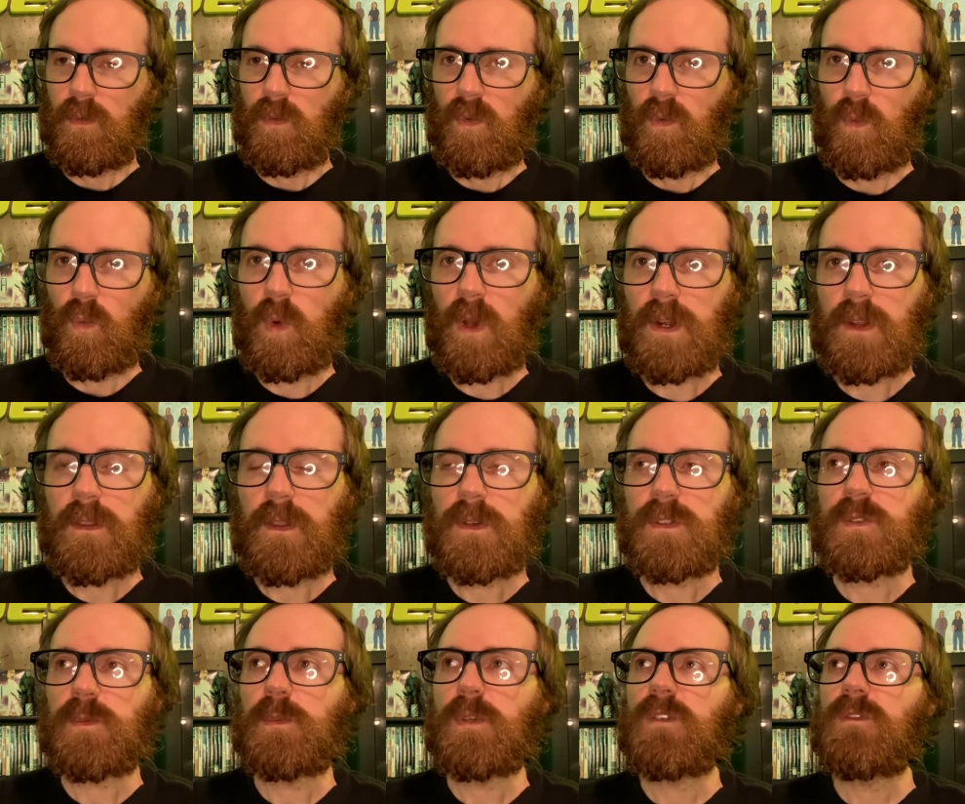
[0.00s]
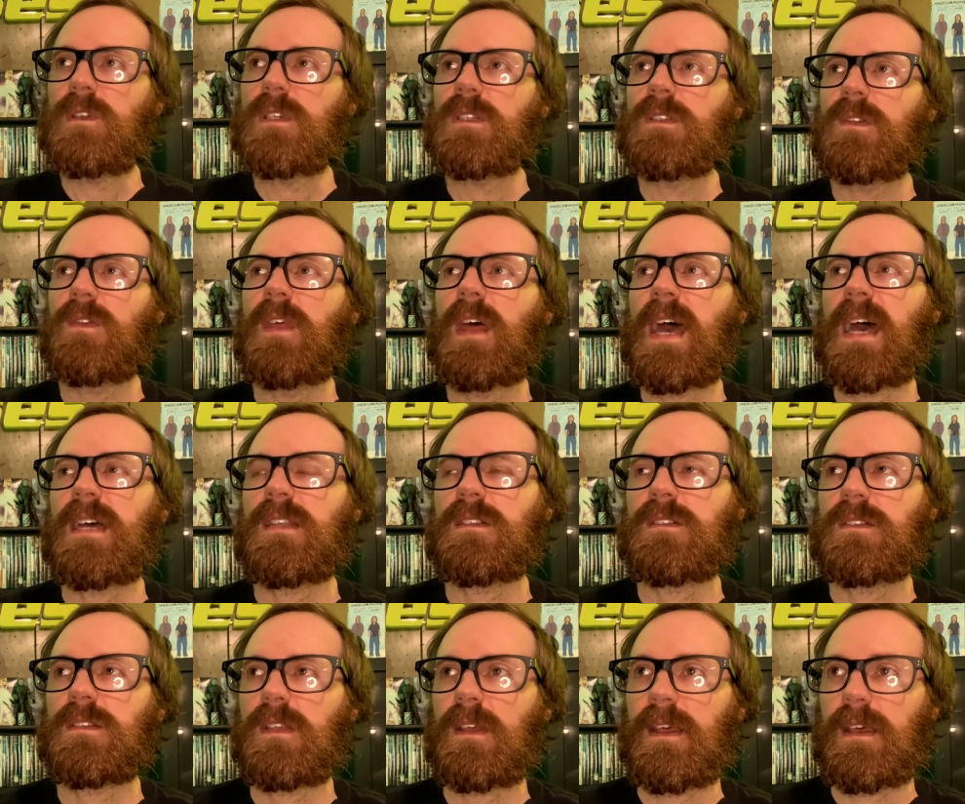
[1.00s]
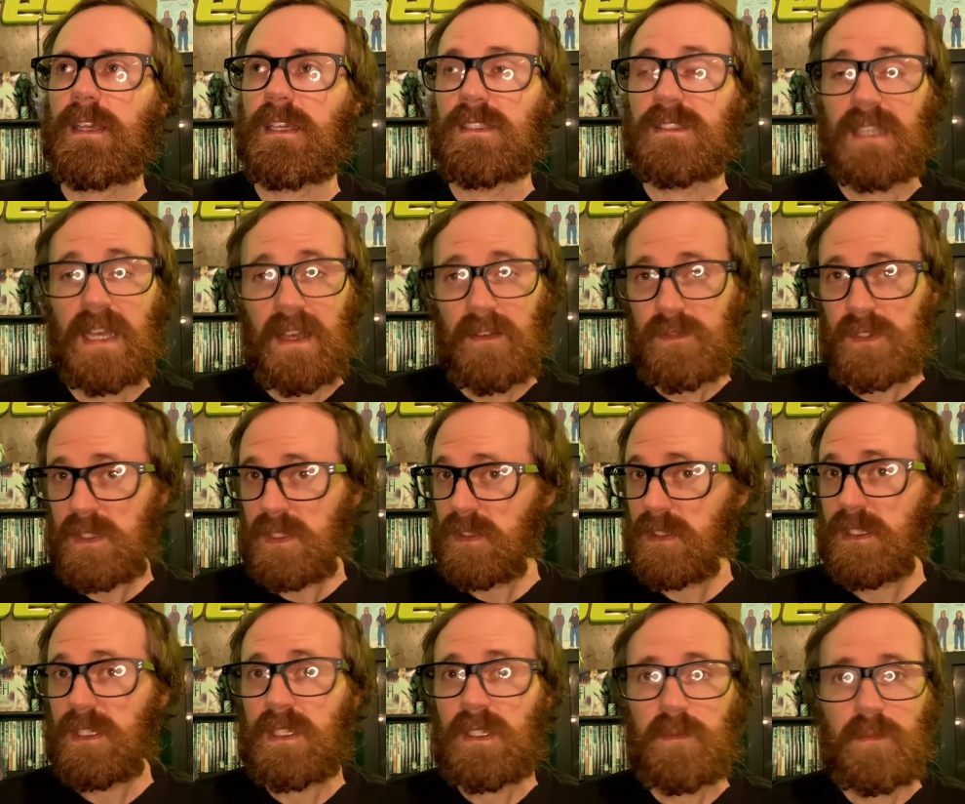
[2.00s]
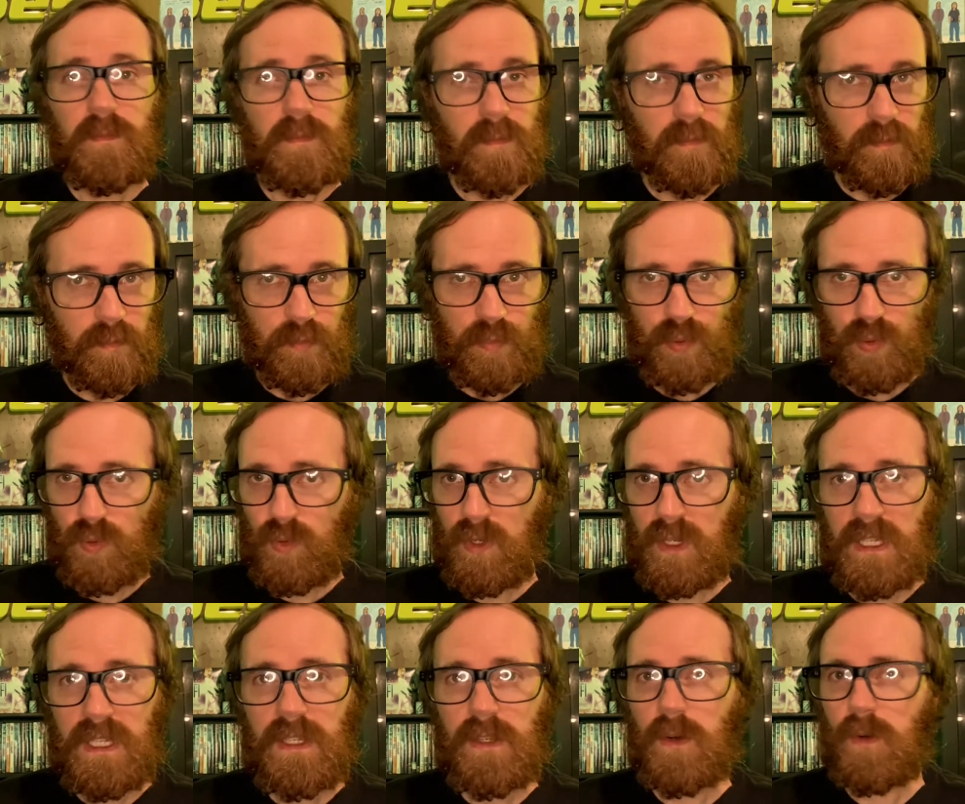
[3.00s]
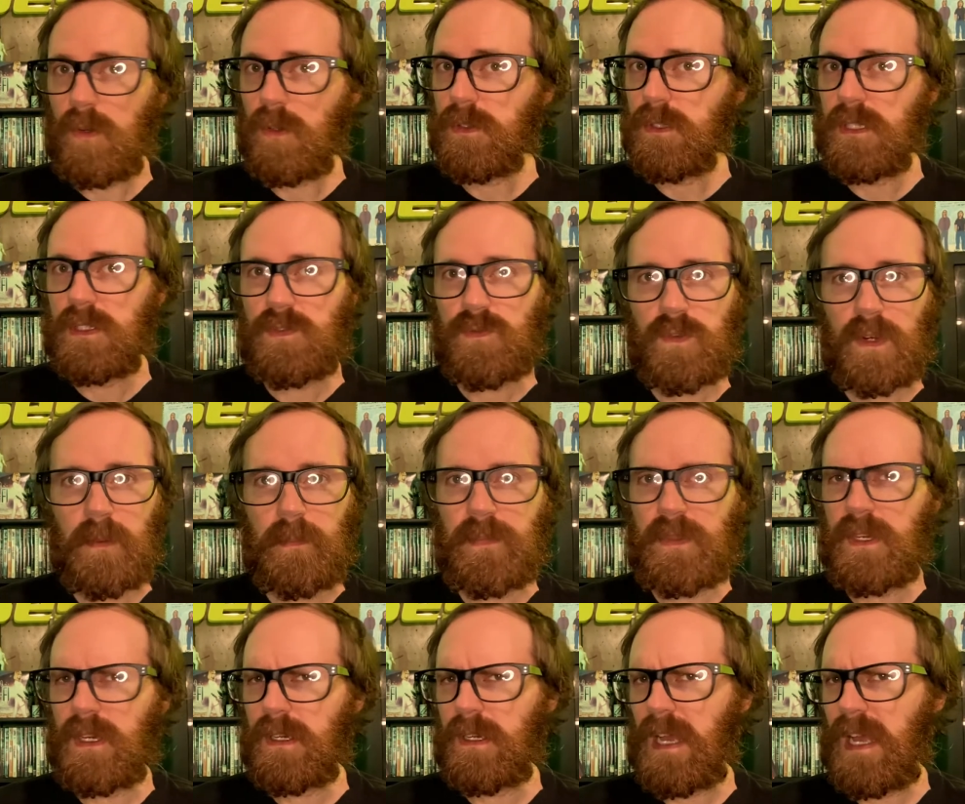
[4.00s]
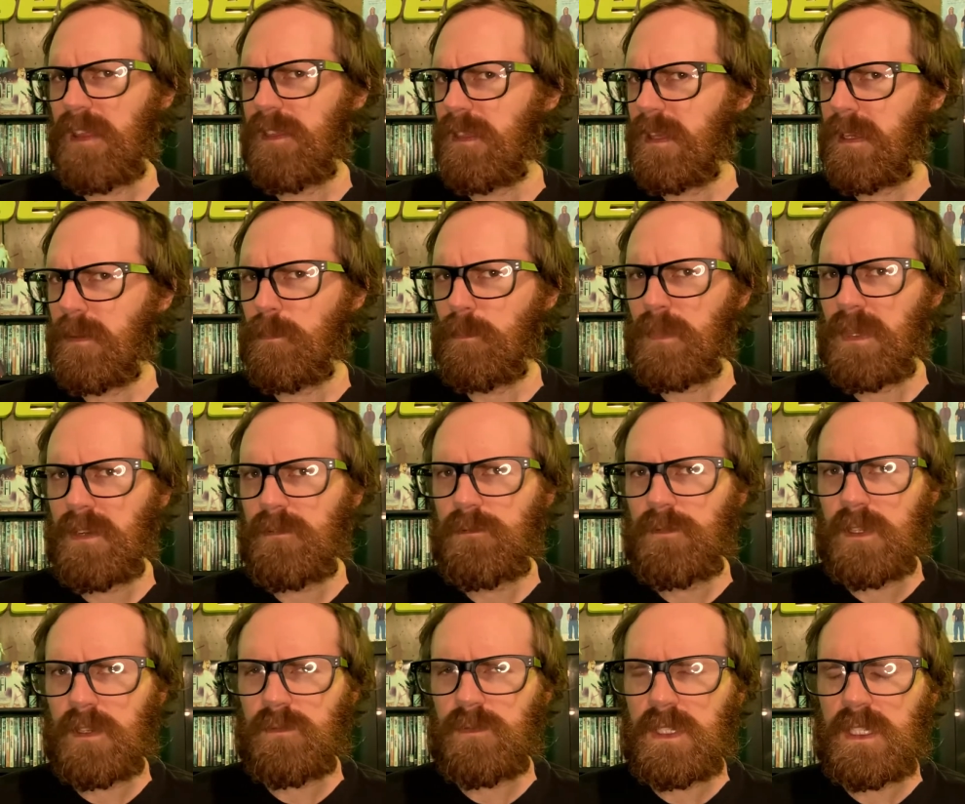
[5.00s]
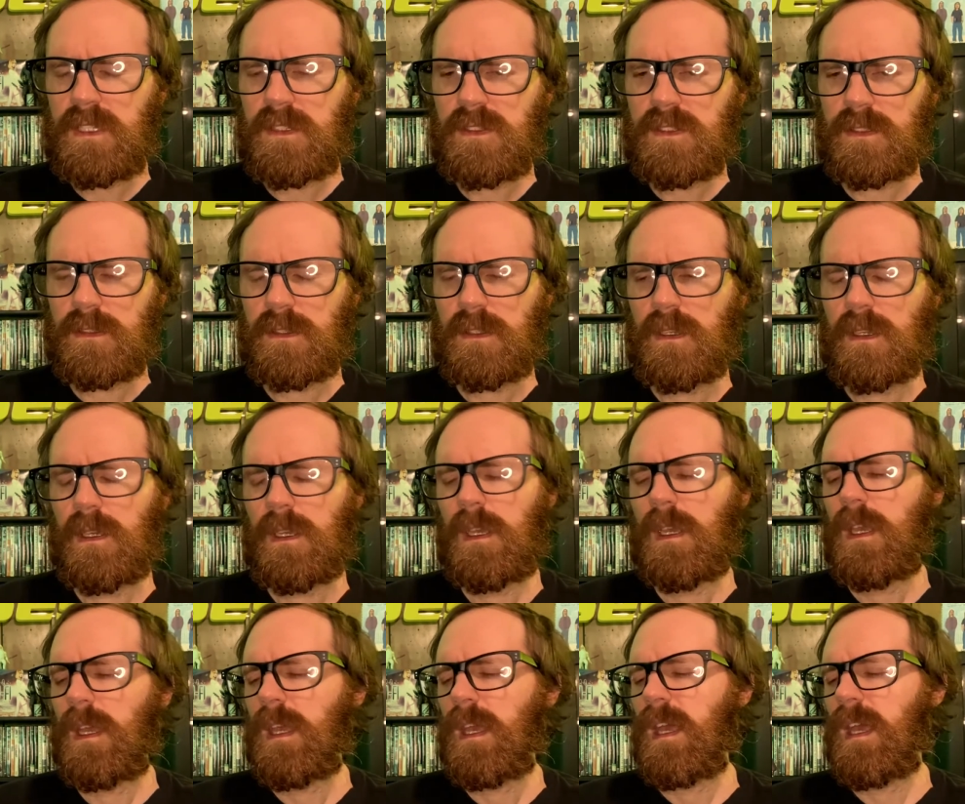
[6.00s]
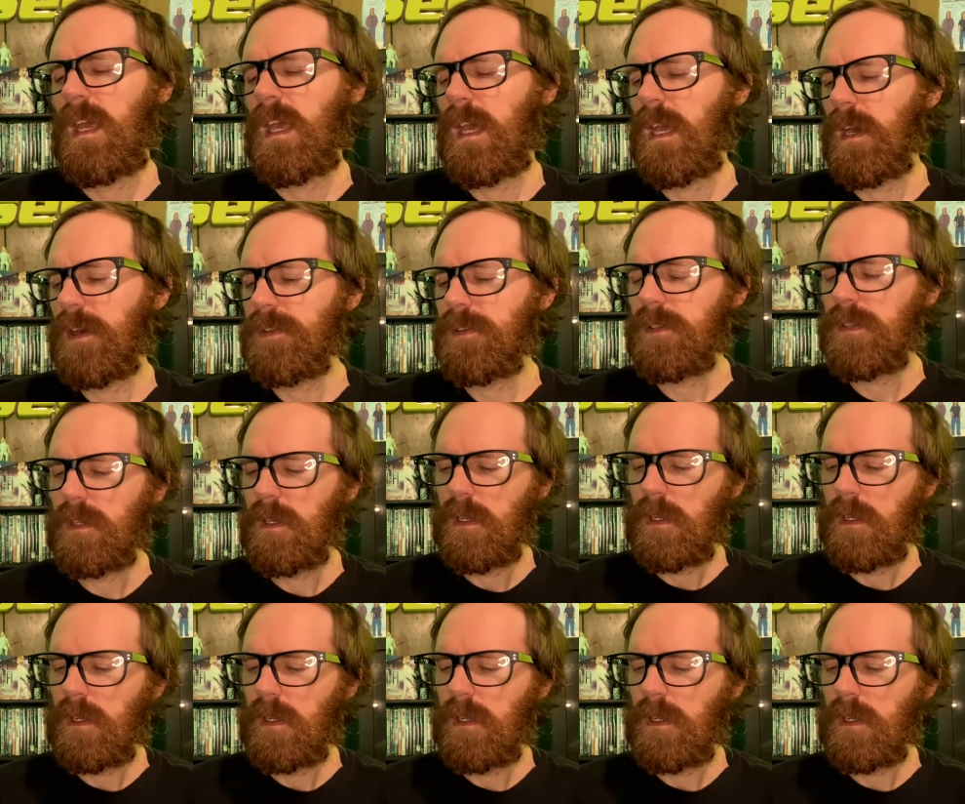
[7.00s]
one of those movies that is obviously pretty old. It's from the, I think, mid fifties, and